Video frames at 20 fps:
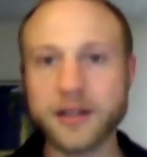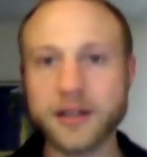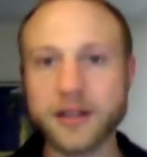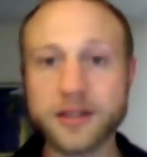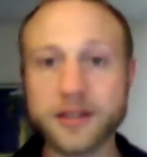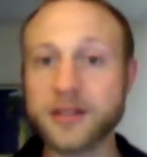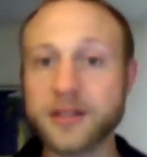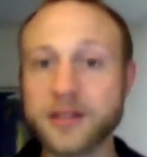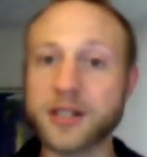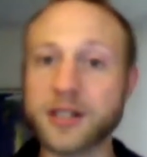
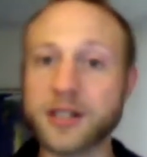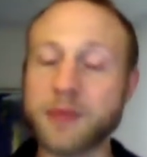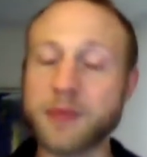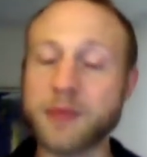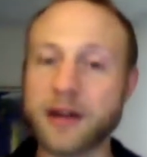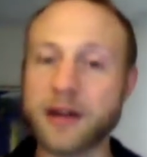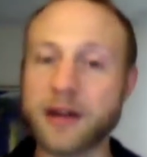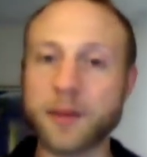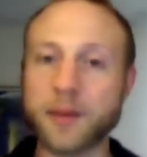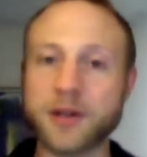this is an
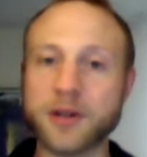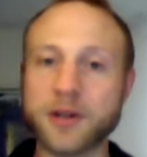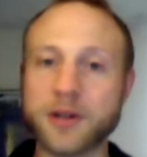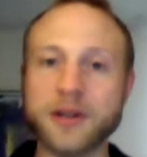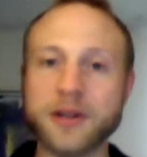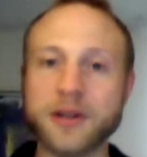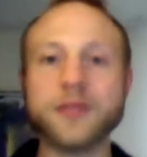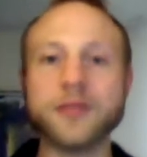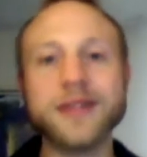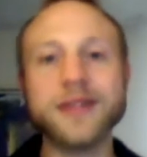expanded
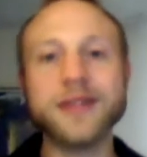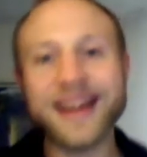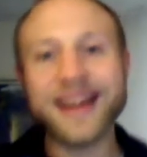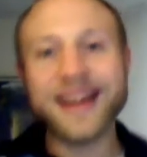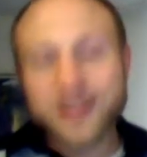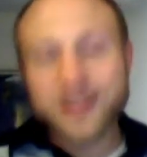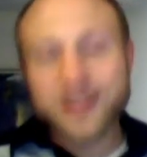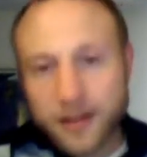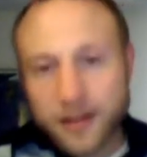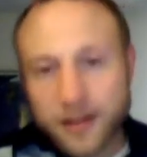opportunity to
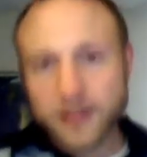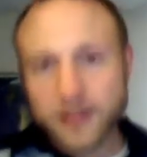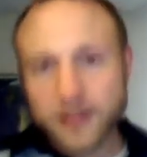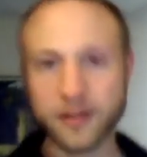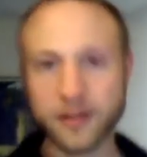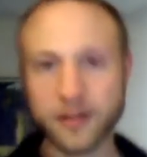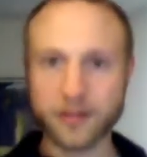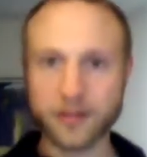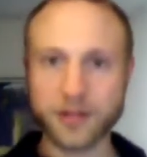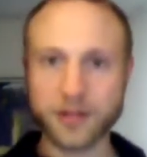get
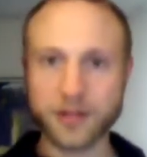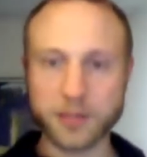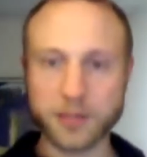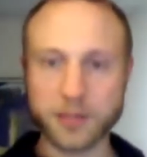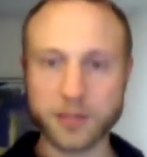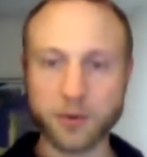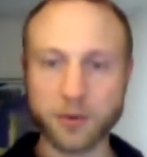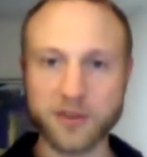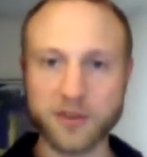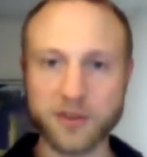this
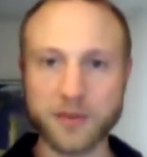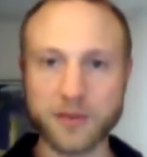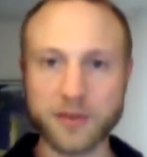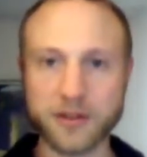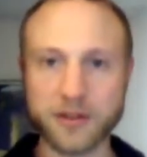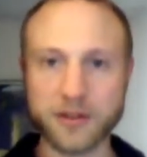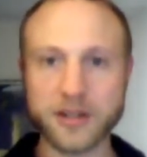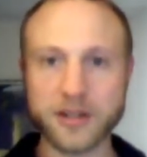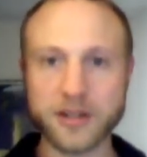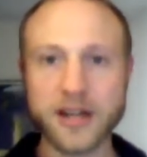support from
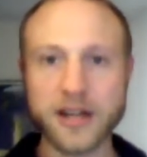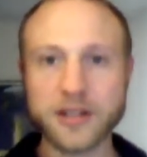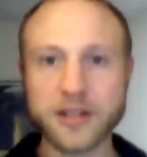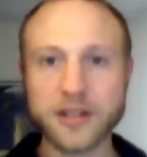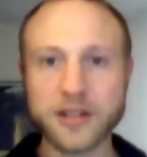others.